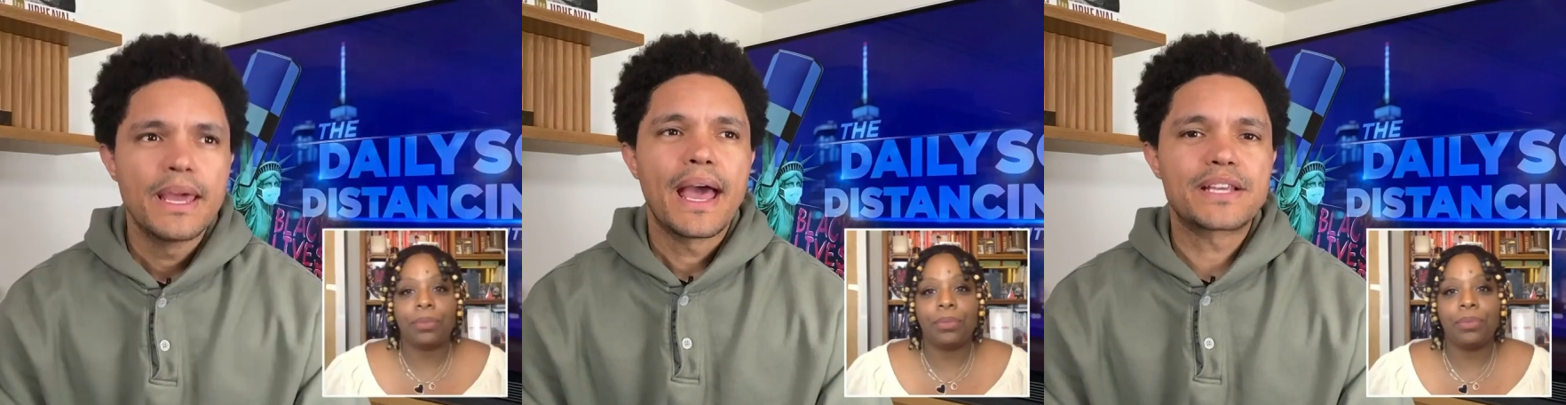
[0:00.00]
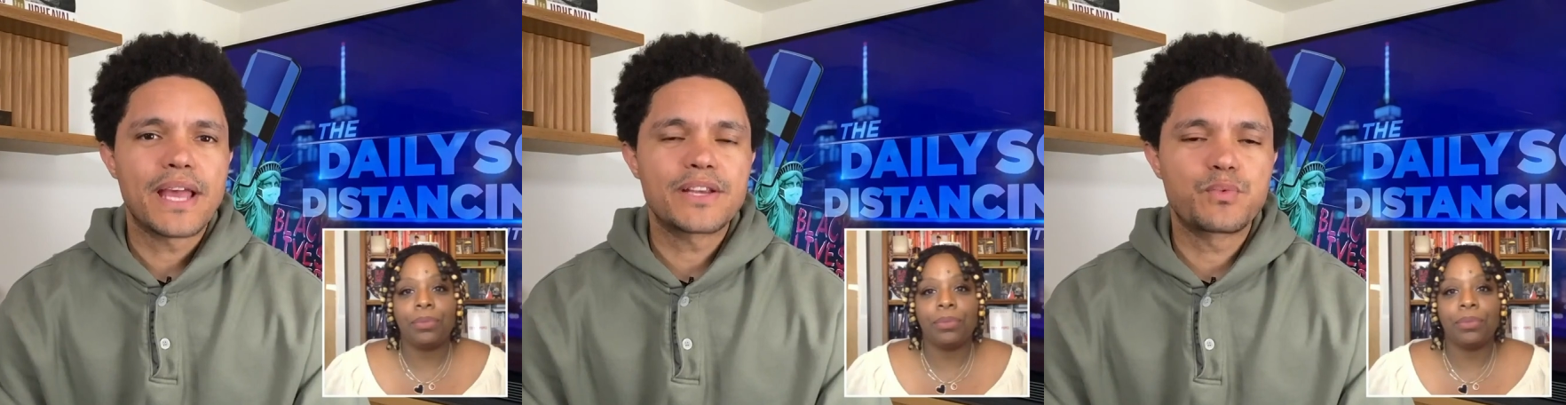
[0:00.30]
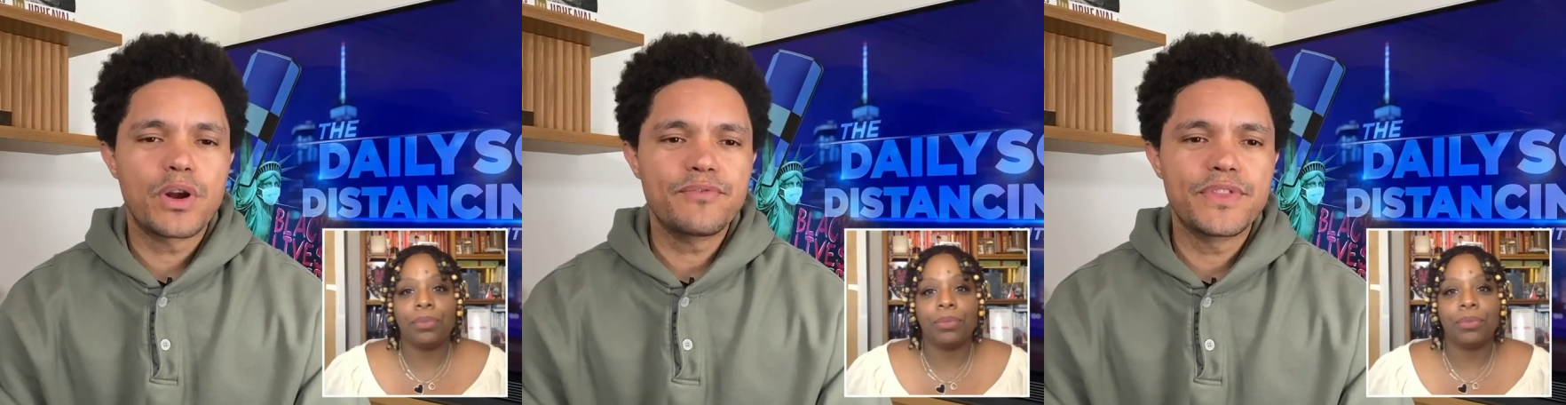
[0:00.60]
Speaker 1: As, as
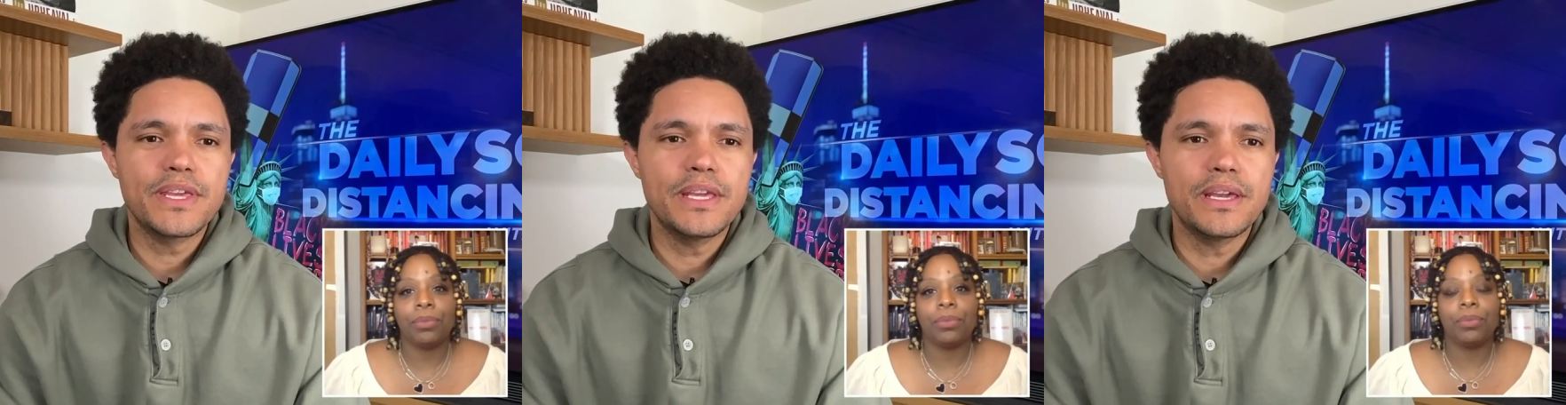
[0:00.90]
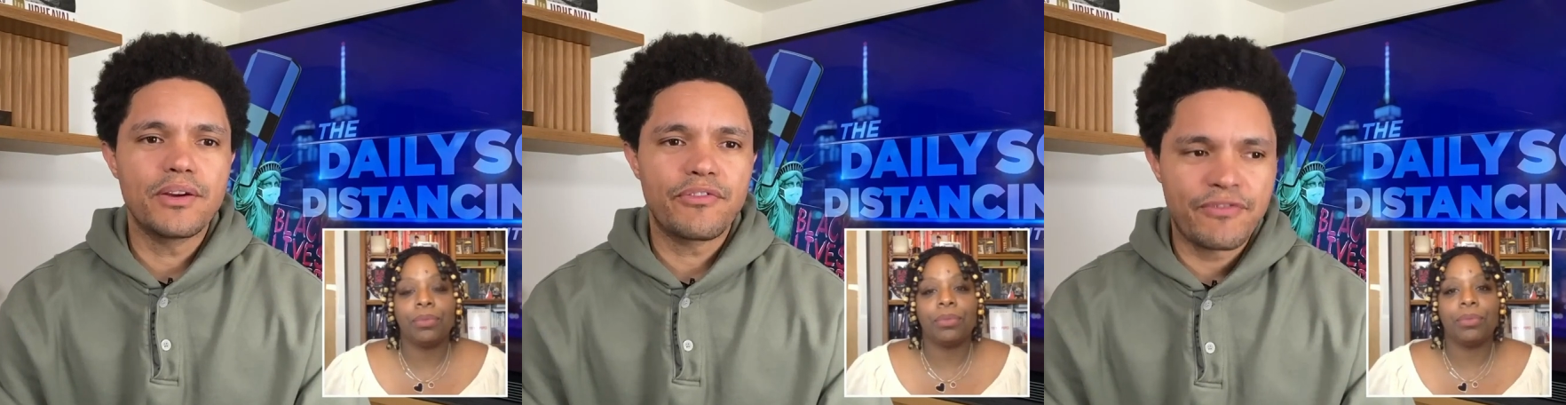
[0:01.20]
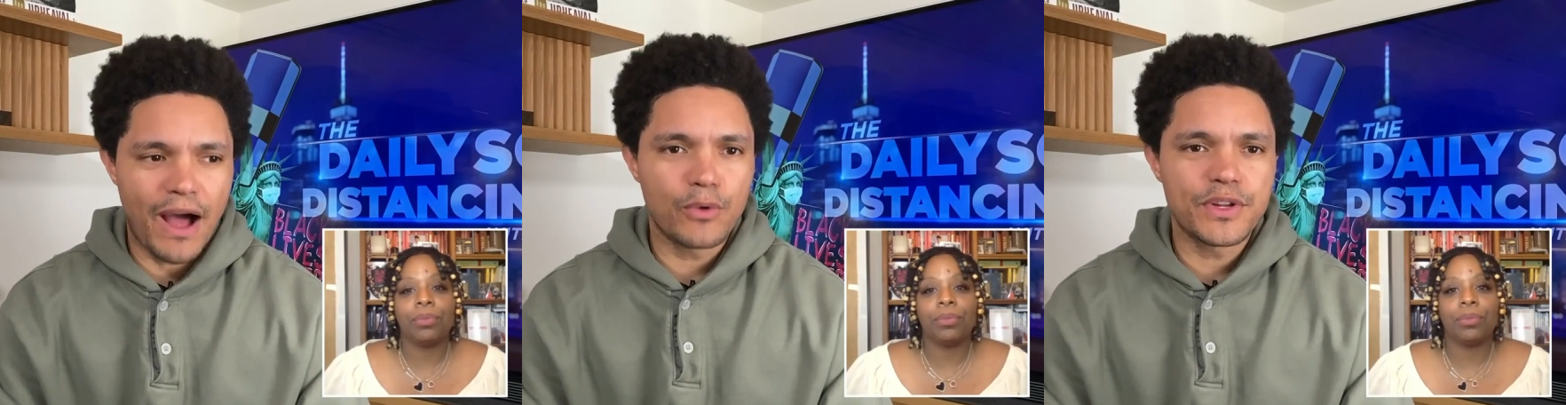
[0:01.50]
one of the
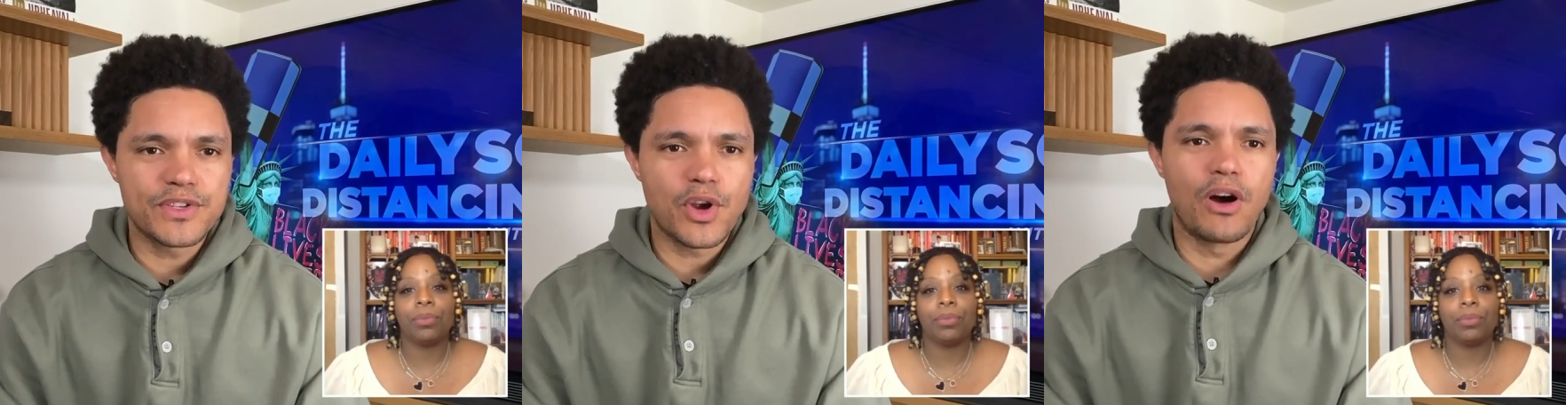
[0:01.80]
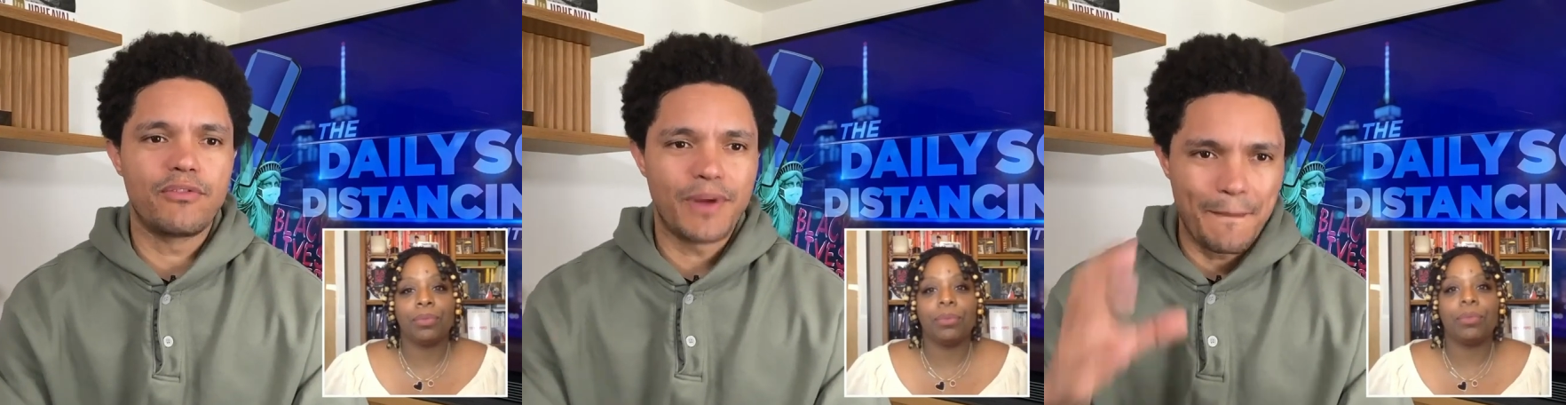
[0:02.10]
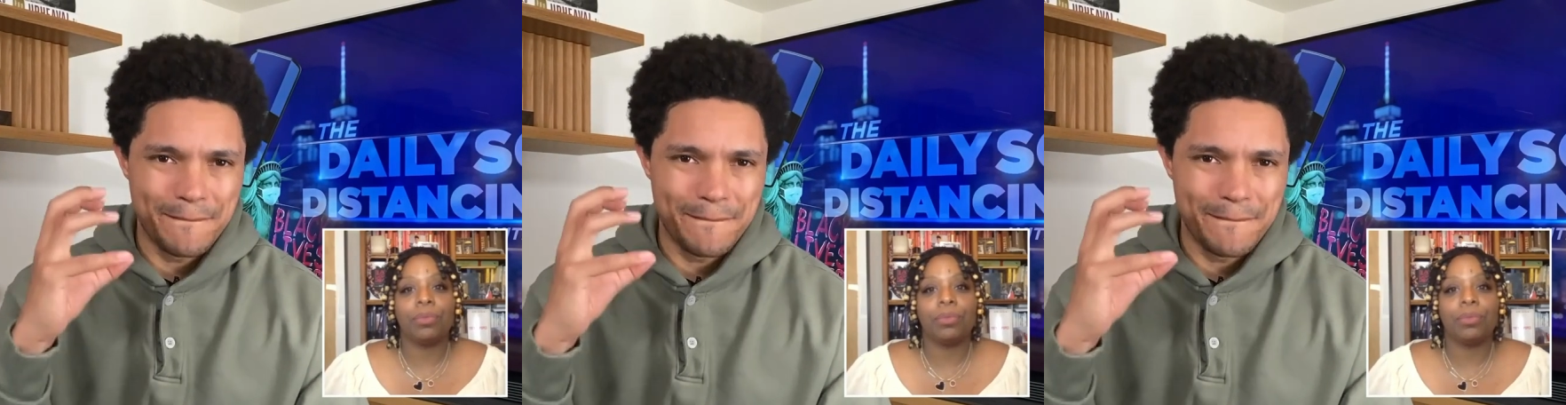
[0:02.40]
founders of